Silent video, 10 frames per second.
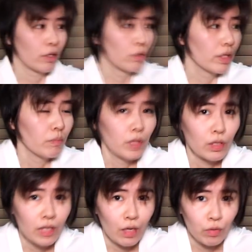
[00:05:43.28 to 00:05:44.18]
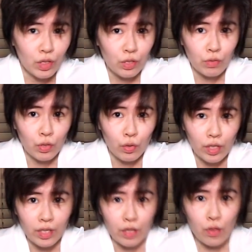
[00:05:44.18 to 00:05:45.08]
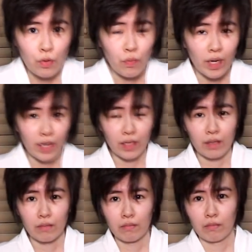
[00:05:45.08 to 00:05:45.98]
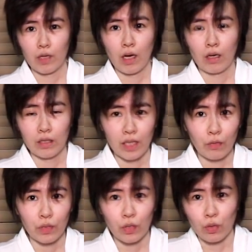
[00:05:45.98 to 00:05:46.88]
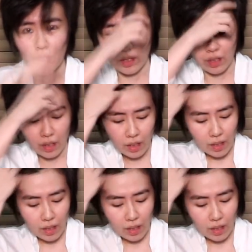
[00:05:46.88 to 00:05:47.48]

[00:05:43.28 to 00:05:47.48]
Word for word: accurate because I was just recording it through my sound recorder.